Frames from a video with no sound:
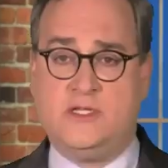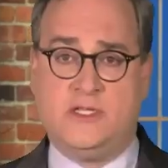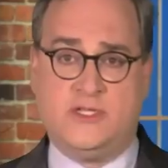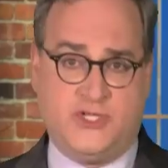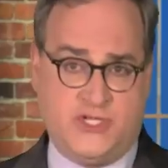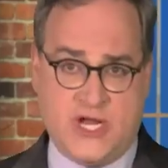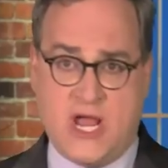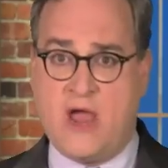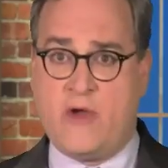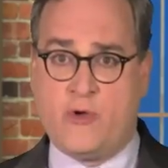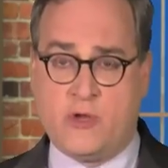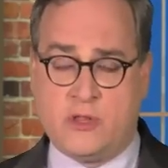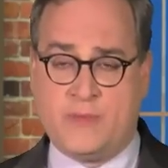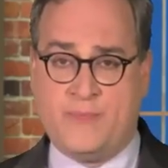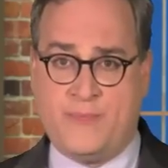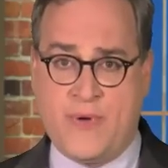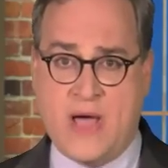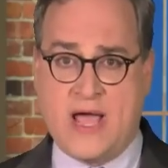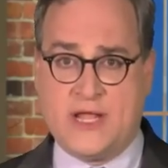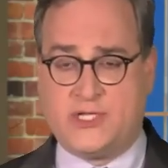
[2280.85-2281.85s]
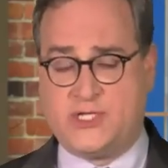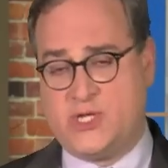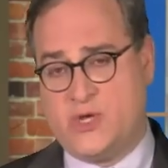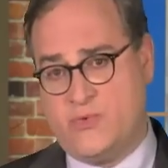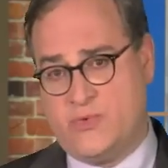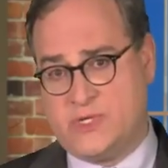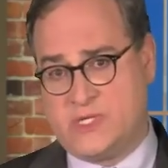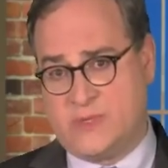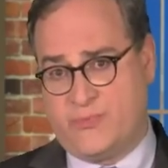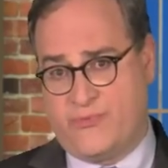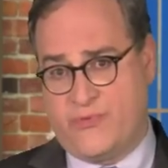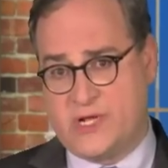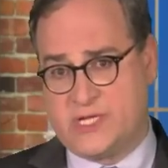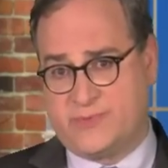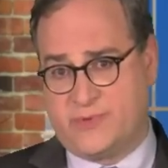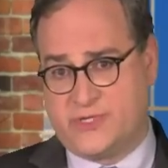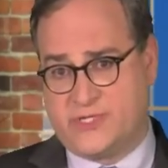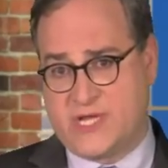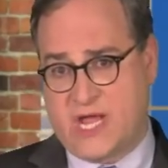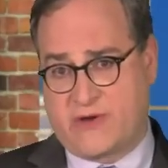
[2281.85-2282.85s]
Gerald Butts, who was the
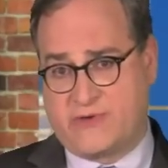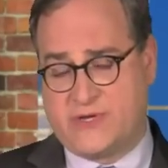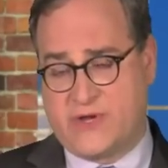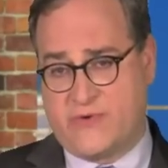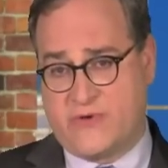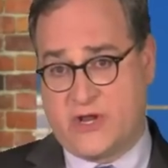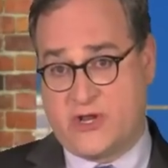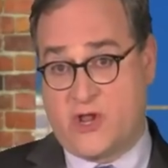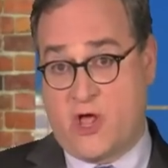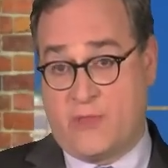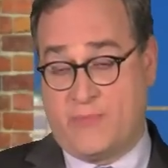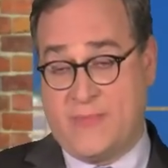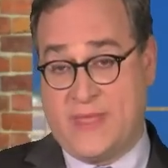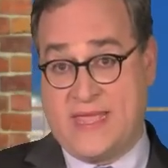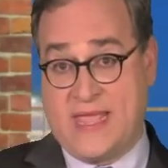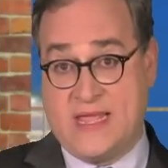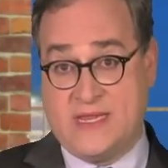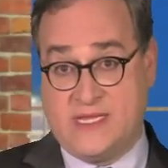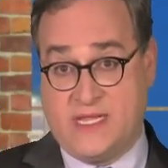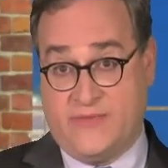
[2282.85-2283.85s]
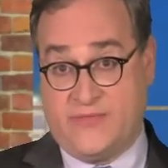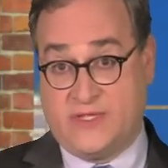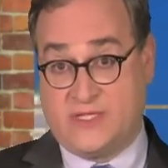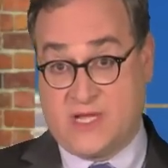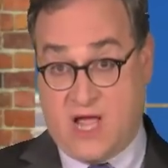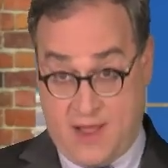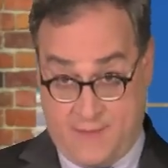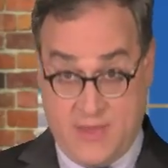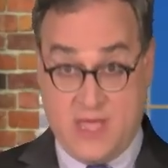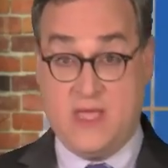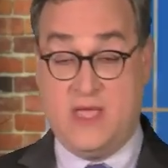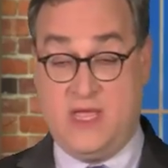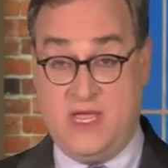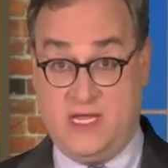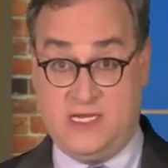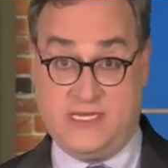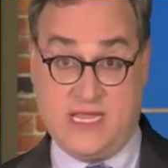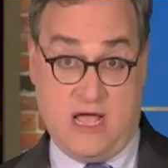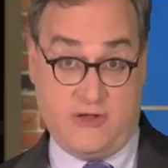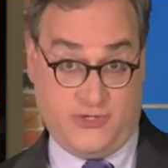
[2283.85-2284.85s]
principal secretary of Dalton McGuinty at the time,
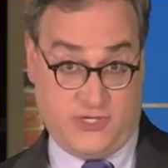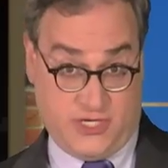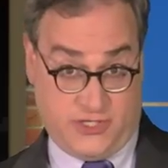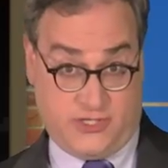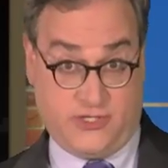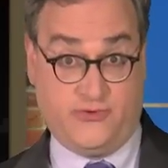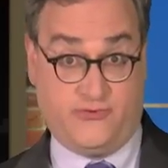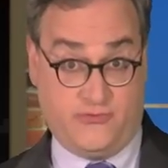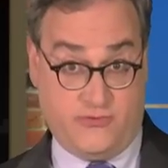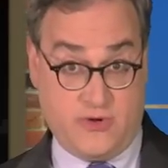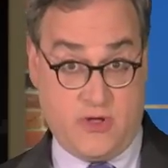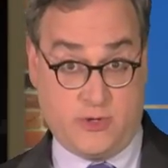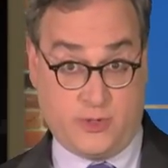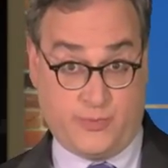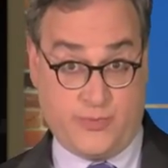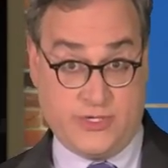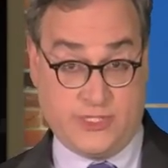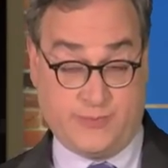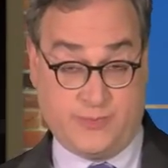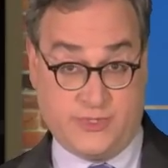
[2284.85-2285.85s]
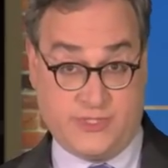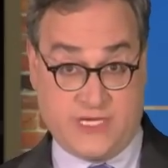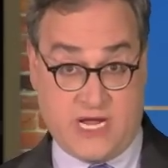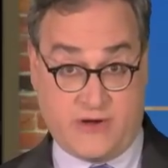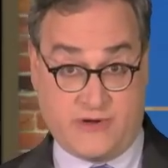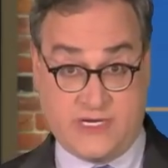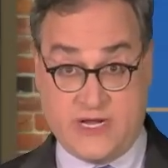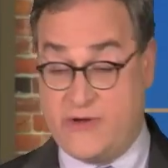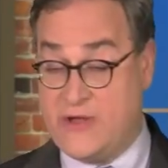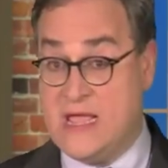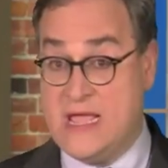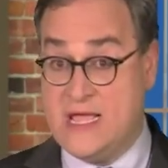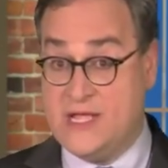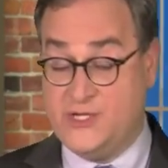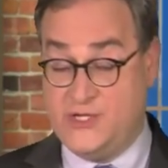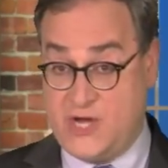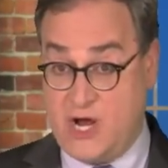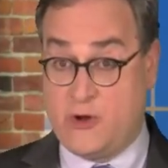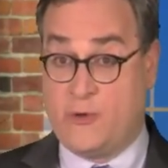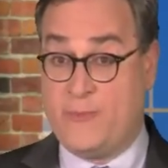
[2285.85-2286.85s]
he's now Justin Trudeau's principal secretary.
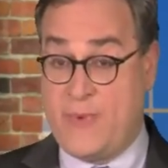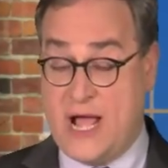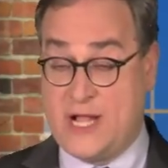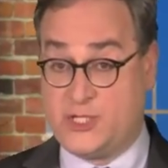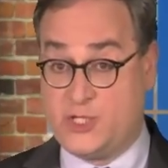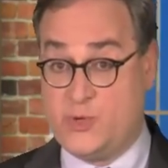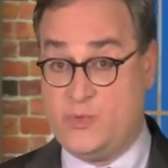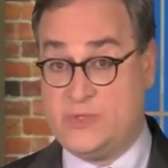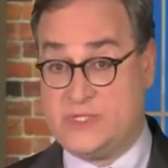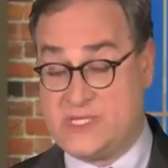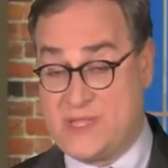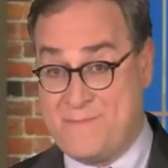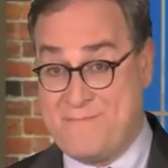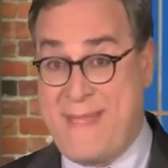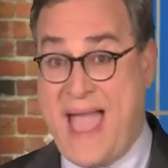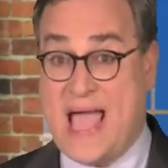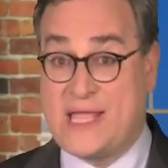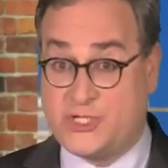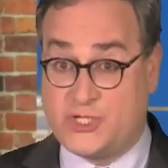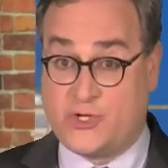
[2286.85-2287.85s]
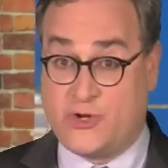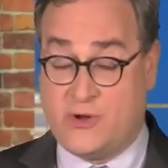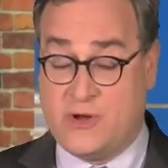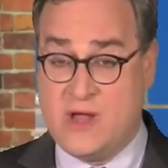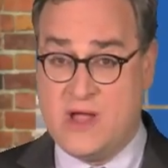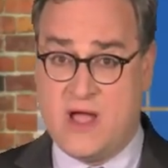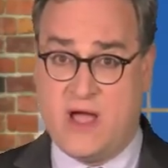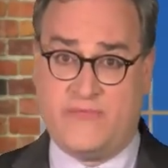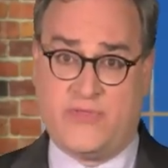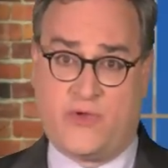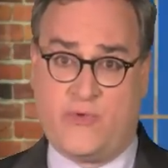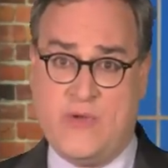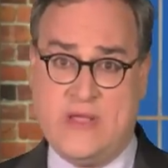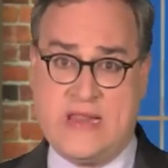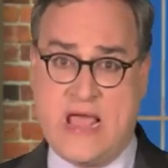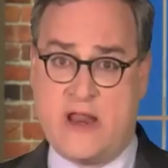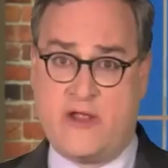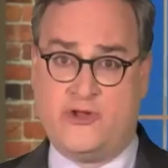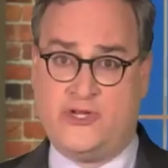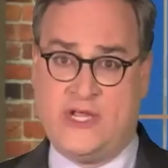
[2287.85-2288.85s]
Gerald Butts, who was the master of the
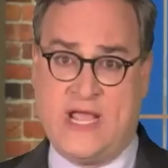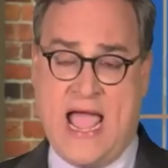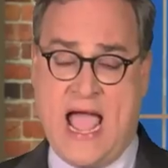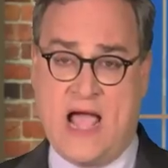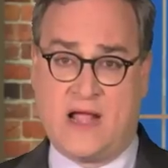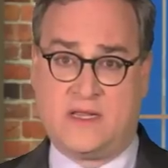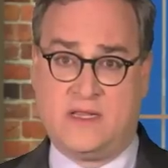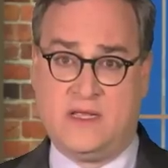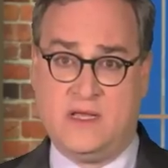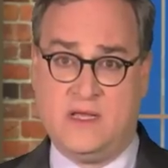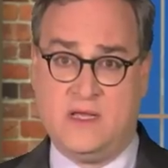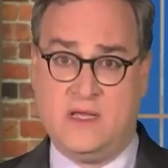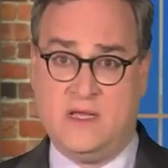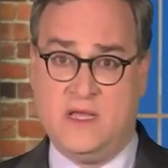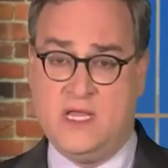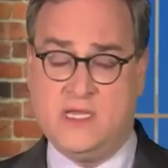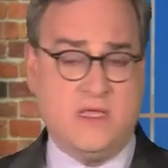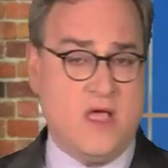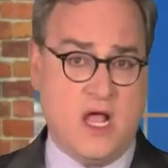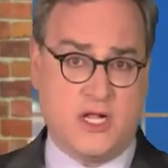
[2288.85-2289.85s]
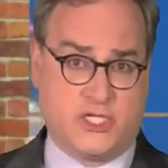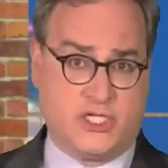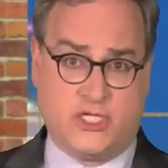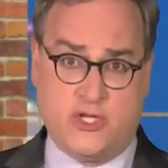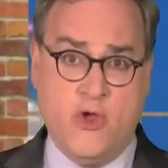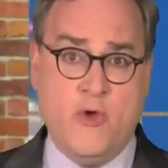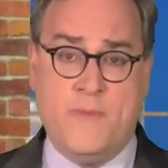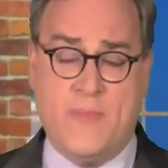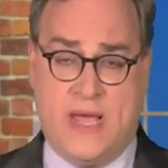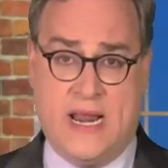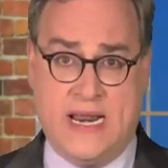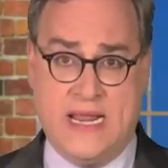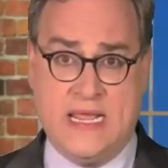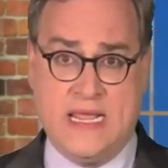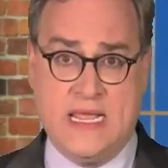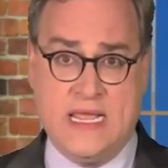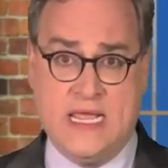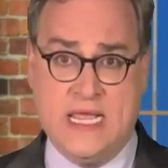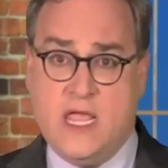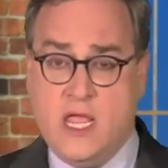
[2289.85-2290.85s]
Green Energy Act, he's not stupid.
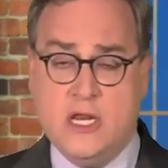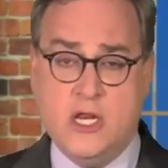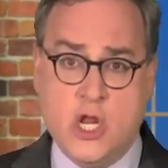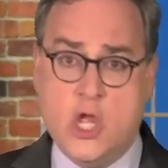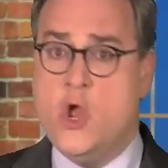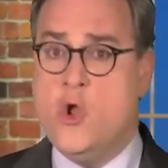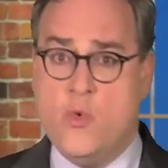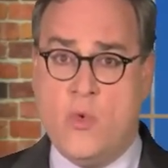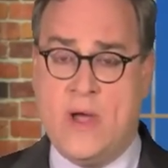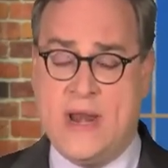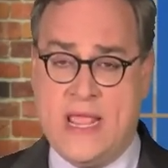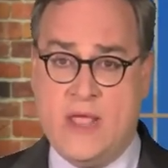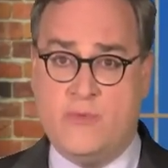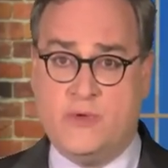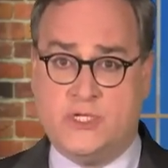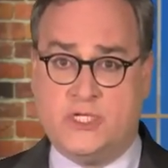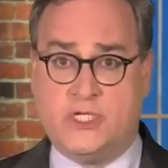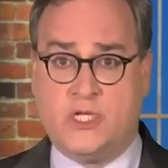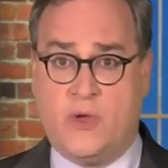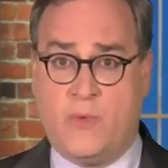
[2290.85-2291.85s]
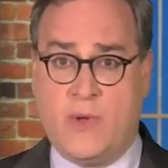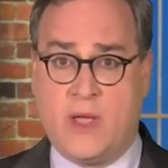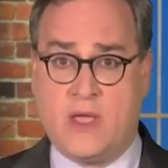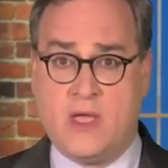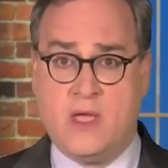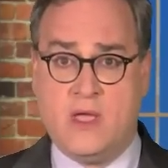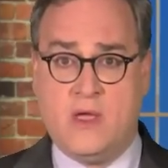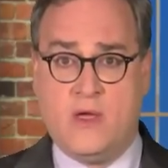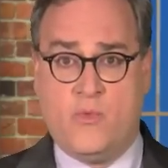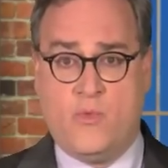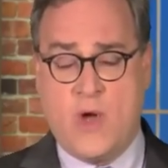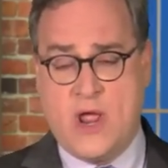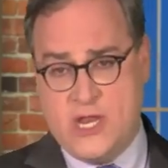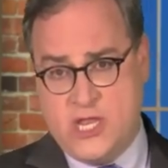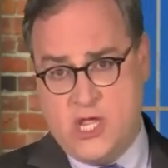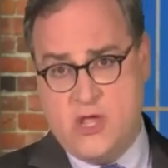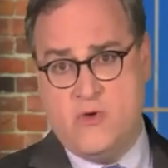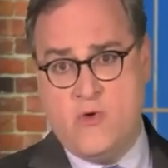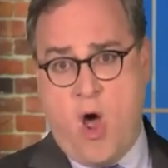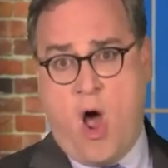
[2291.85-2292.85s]
He knew what he was doing. When
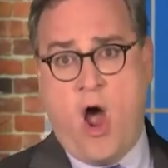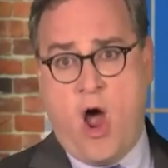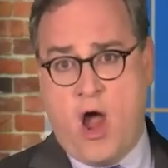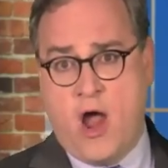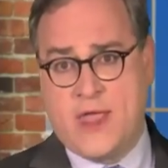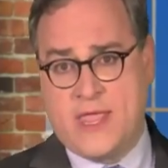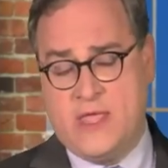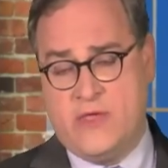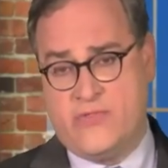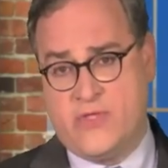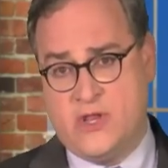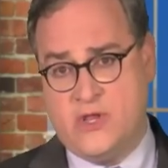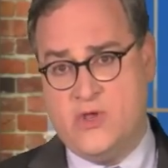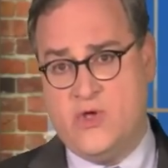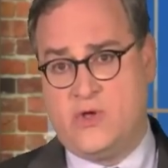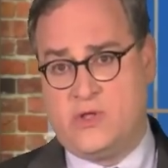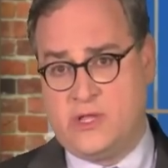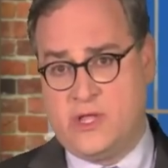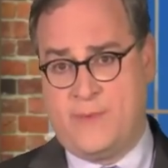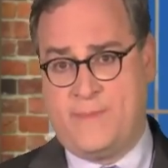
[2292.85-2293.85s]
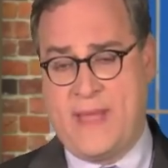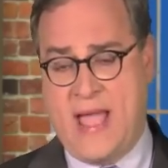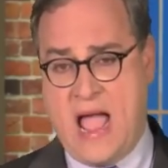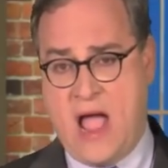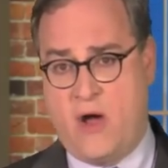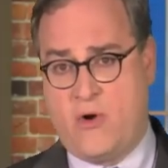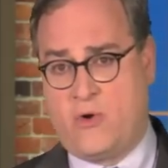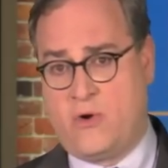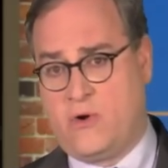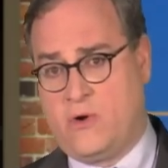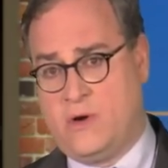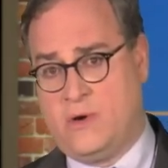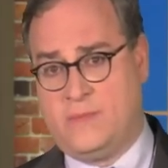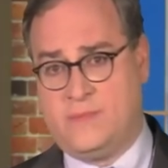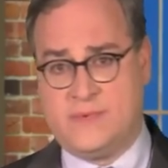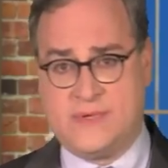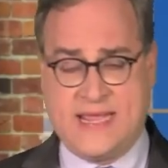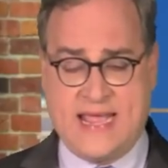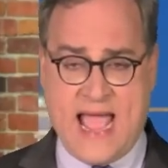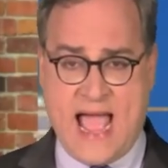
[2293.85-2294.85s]
you argue that nuclear power or
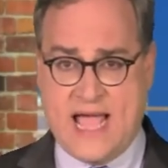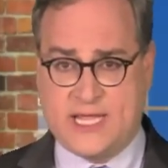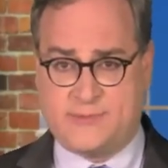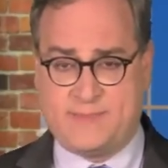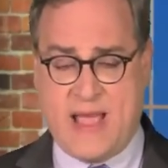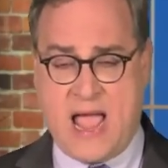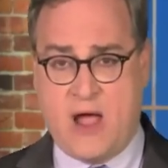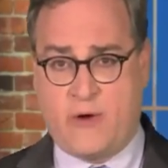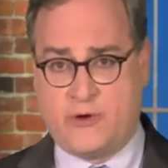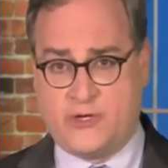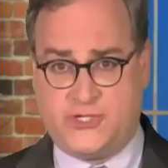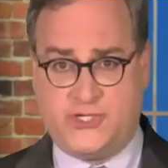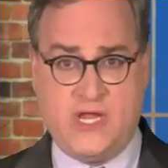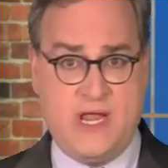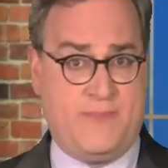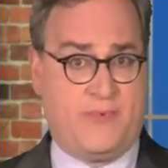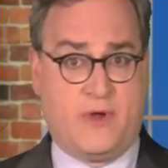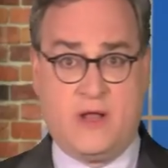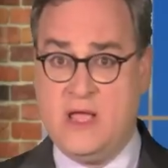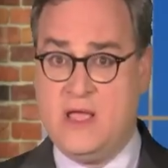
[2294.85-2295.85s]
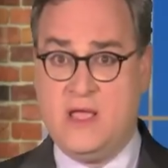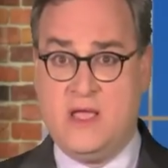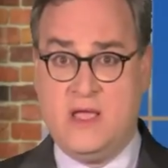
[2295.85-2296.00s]
gas power is cheaper,